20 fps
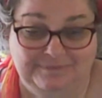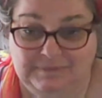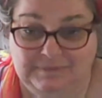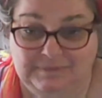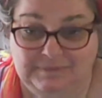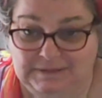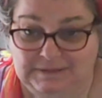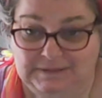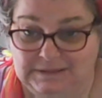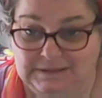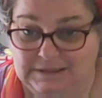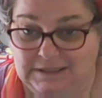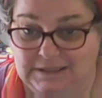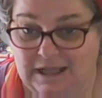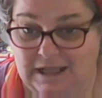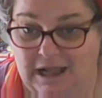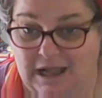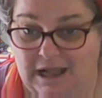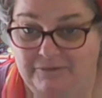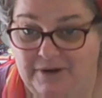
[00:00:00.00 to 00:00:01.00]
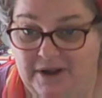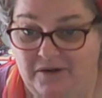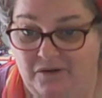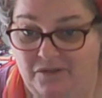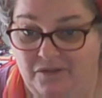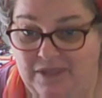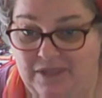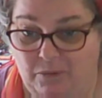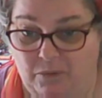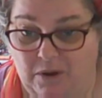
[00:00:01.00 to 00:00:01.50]
I read on that a while
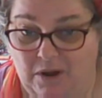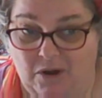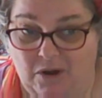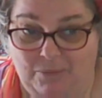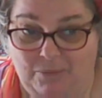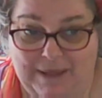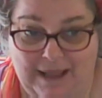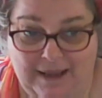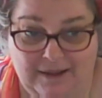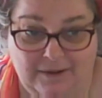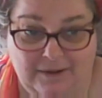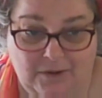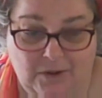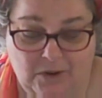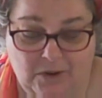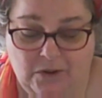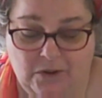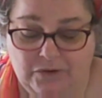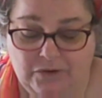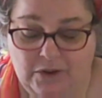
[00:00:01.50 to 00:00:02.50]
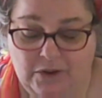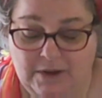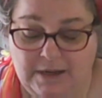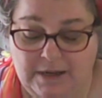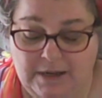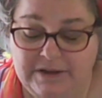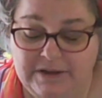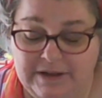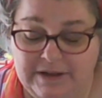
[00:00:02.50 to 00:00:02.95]
back. So Lindsey Graham,